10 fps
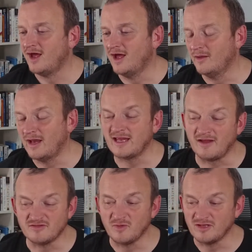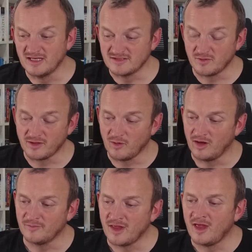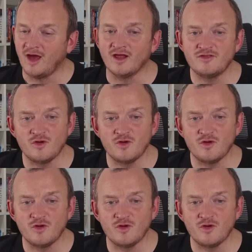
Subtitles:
And it gave some ideas of what they were, and I